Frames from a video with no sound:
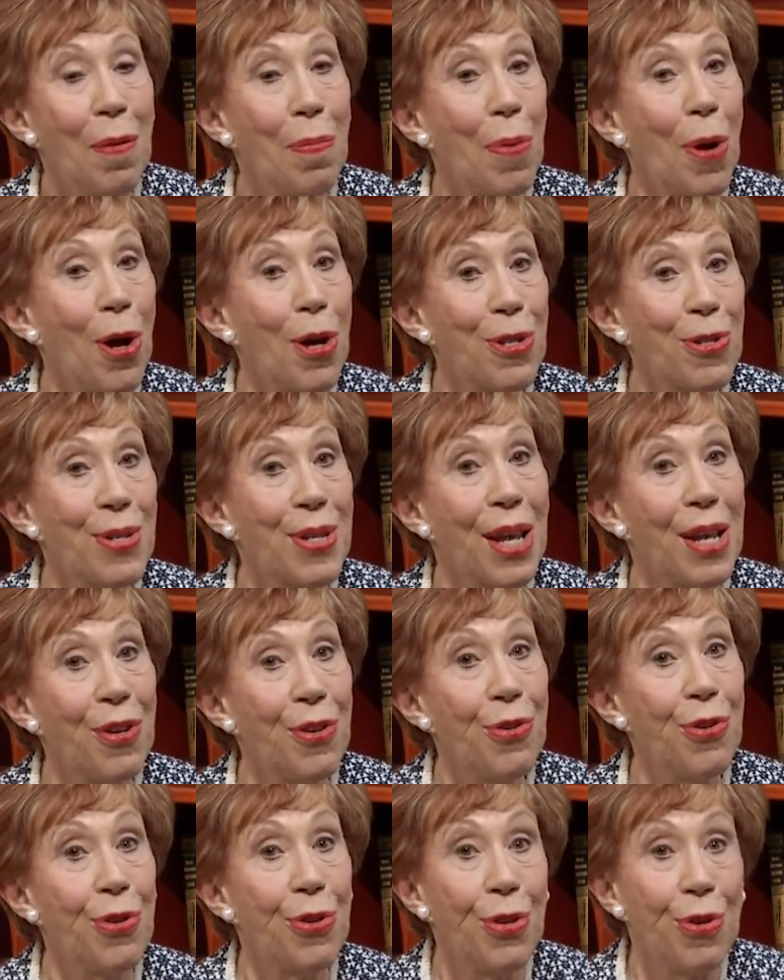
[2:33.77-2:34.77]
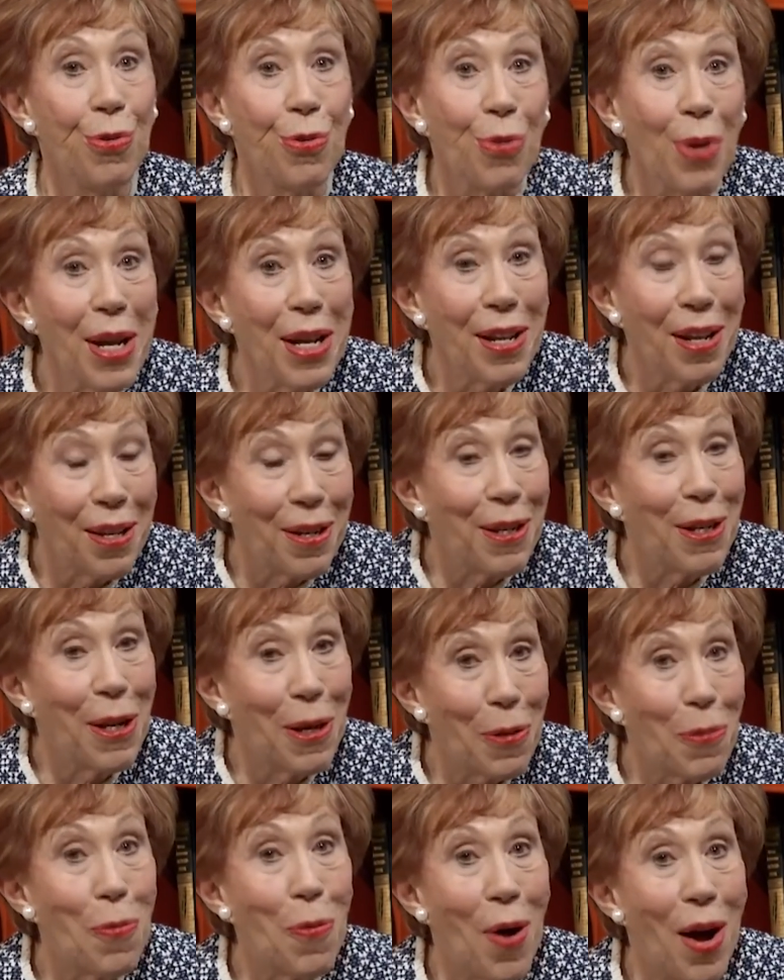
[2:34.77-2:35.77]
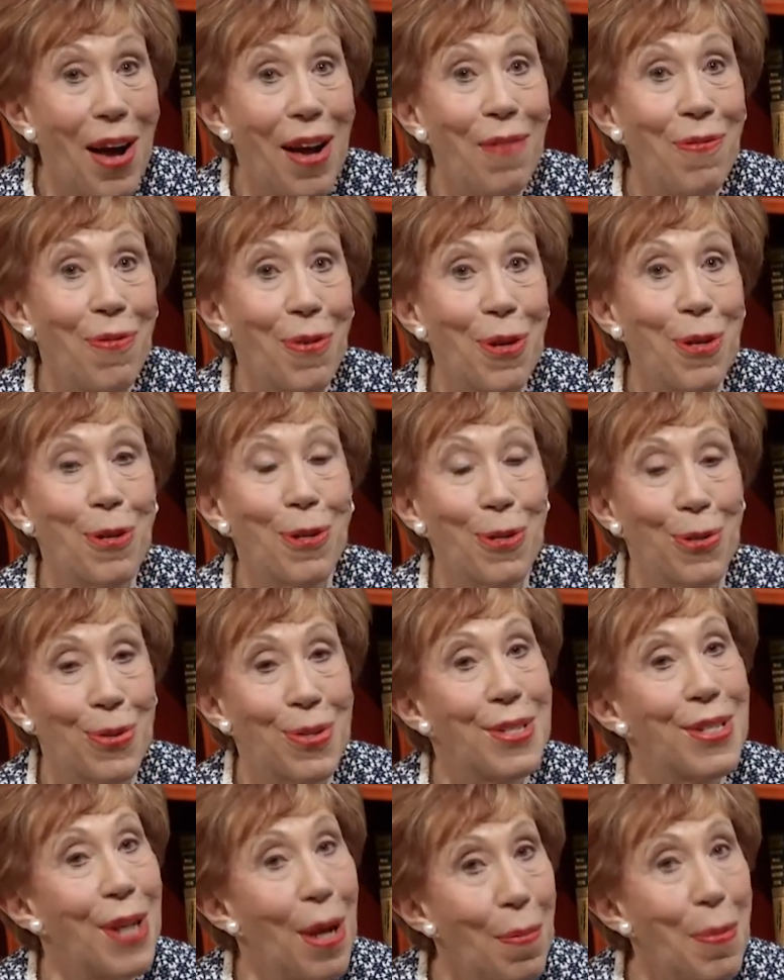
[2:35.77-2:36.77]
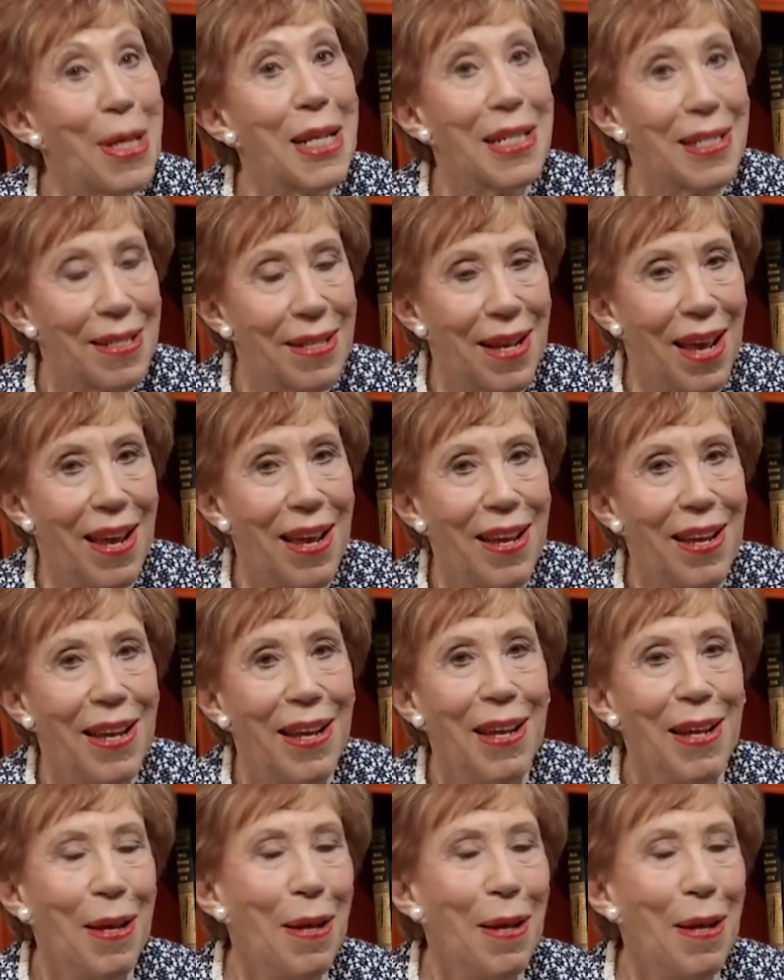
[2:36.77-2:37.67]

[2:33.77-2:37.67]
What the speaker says: Paul said, drink a little wine for your stomach's sake.